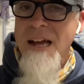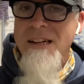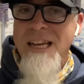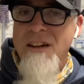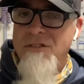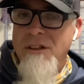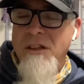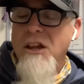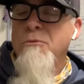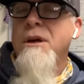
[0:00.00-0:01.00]
to get us a
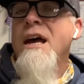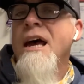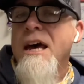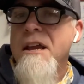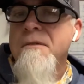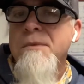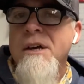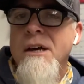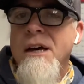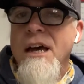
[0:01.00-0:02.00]
little bit ahead.
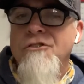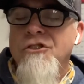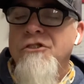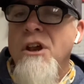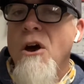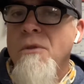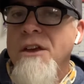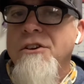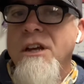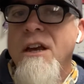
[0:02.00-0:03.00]
And just know
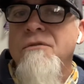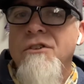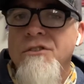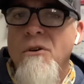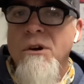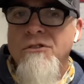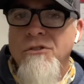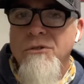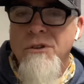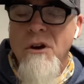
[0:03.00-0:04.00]
that your gift is going
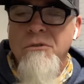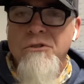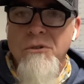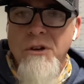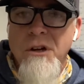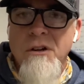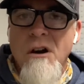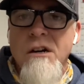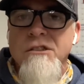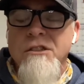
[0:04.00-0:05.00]
to go to a good
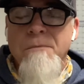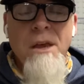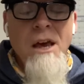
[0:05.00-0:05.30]
cause.